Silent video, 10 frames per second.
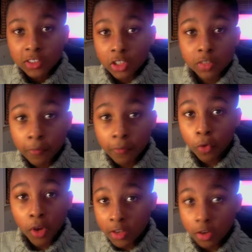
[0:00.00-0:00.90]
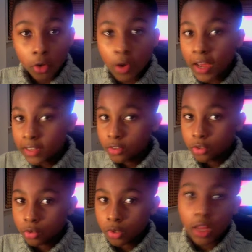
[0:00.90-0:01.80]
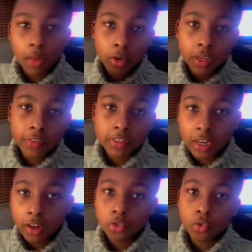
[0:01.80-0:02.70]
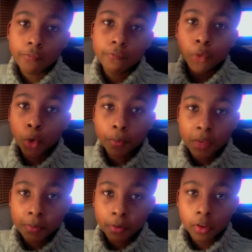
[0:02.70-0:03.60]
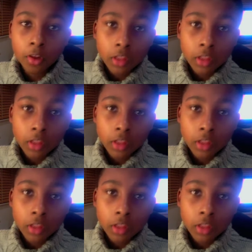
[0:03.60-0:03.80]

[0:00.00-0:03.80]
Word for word: Just before I go, as usual, I want to give a shout out to four people.